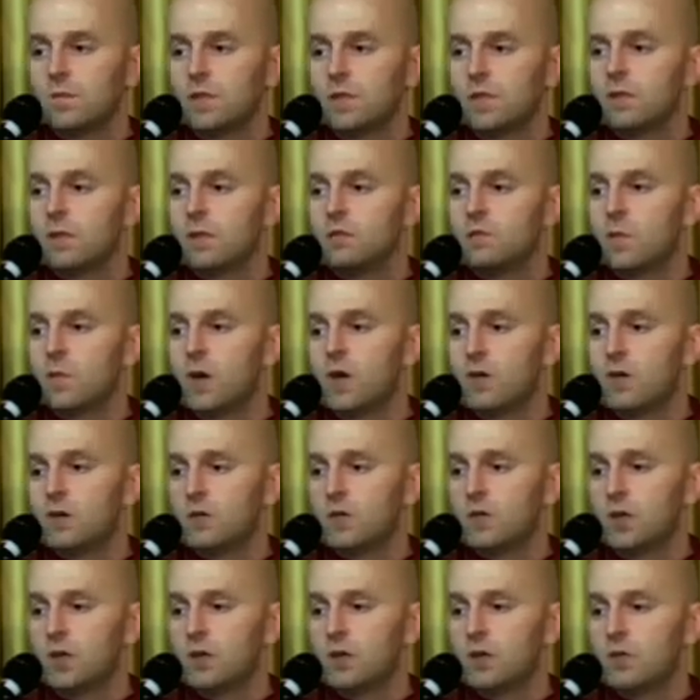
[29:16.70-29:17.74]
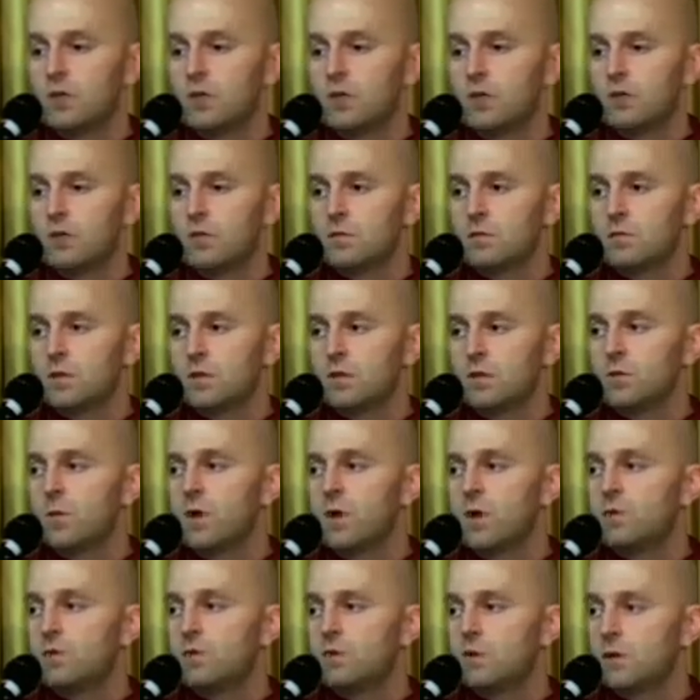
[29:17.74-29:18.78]
and his mind changed. His
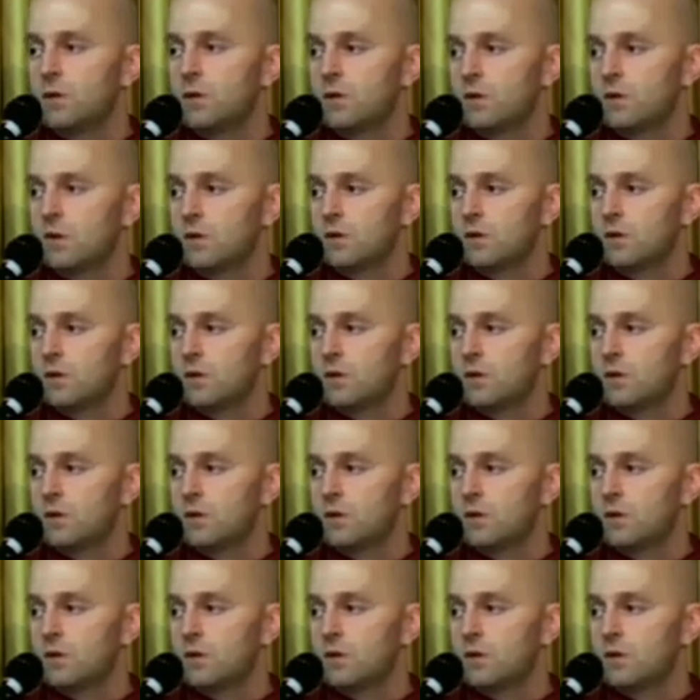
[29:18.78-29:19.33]
way of doing things